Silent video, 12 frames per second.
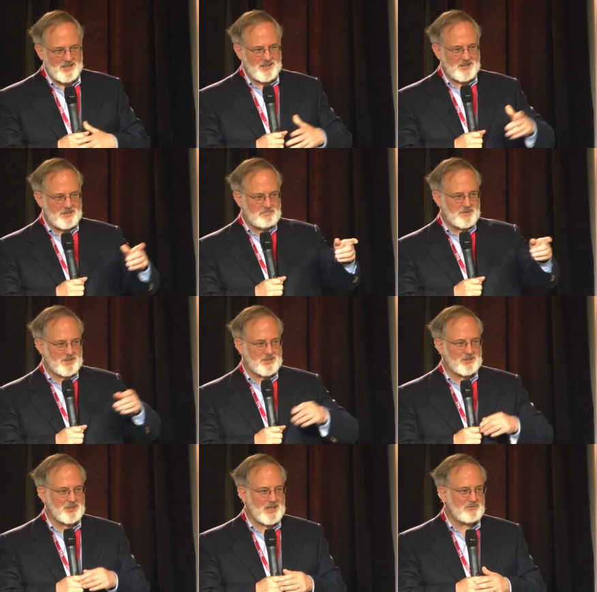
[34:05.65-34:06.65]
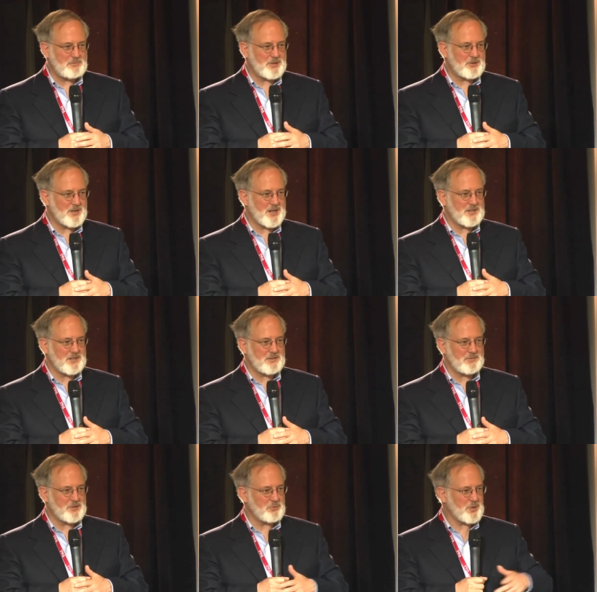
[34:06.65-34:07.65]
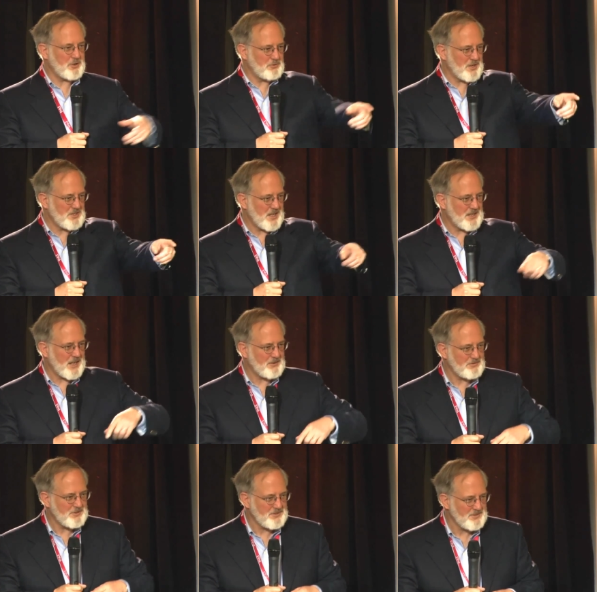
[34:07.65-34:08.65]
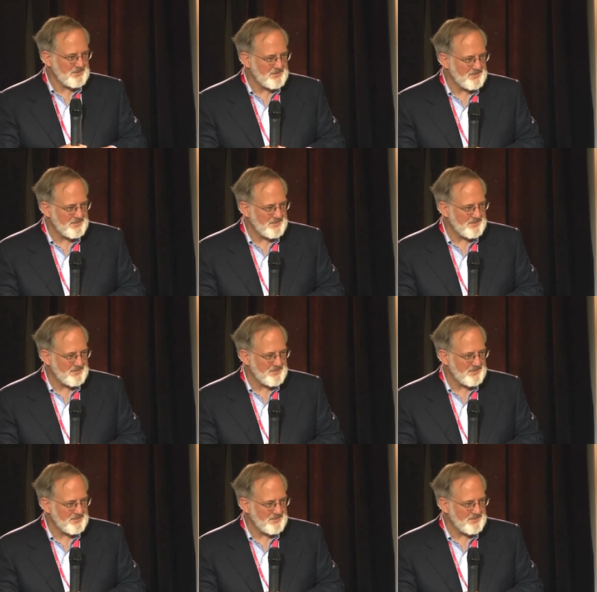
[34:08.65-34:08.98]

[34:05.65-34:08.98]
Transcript: Uh, but he'll have a better idea. Do you want to address that now? First?